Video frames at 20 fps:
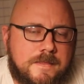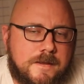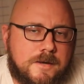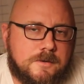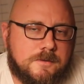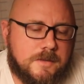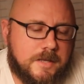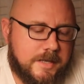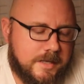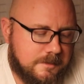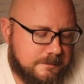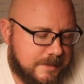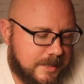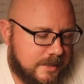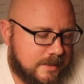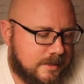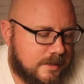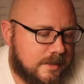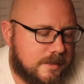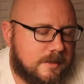They're a laying
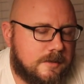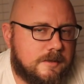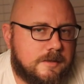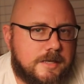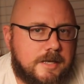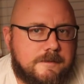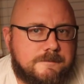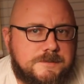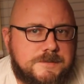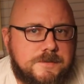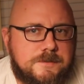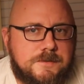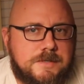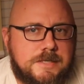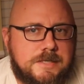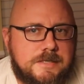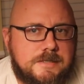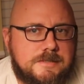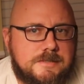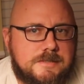mat. I currently have 2 of
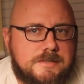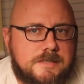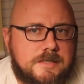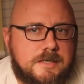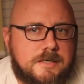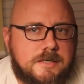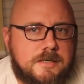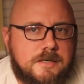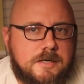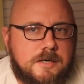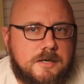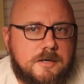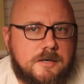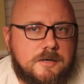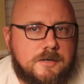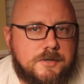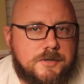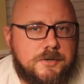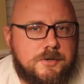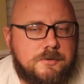these in
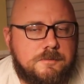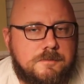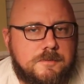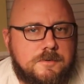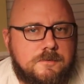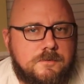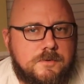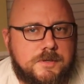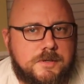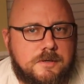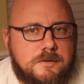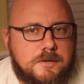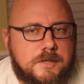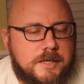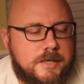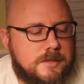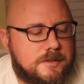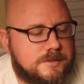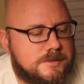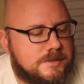our coop with our
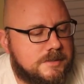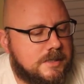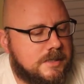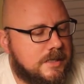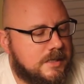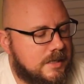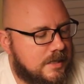layers.